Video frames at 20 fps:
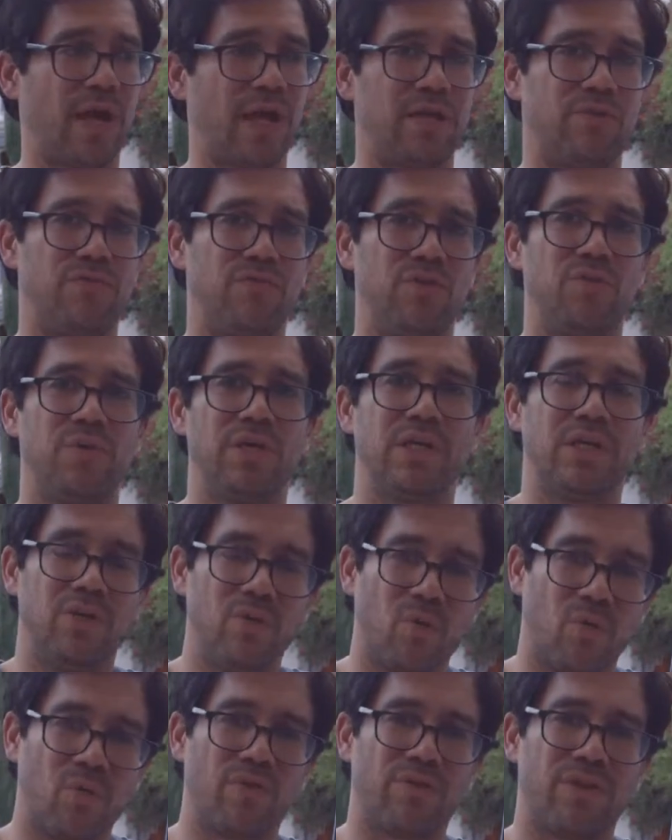and if you
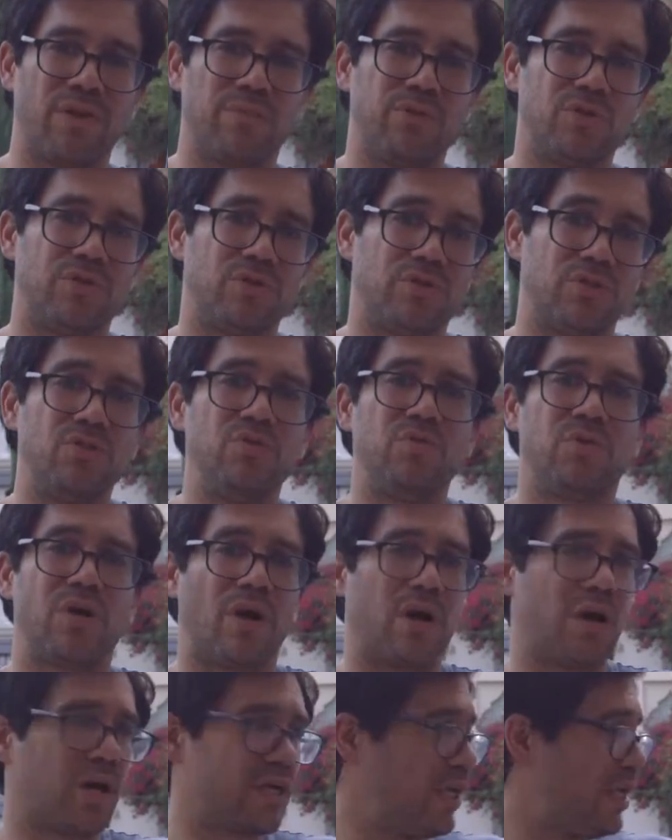ignore them, you're too
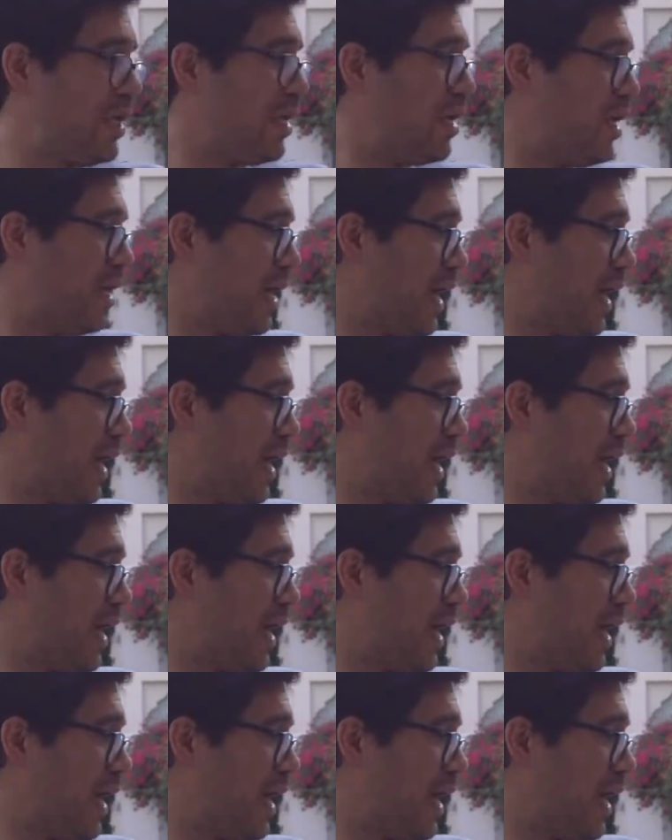cocky.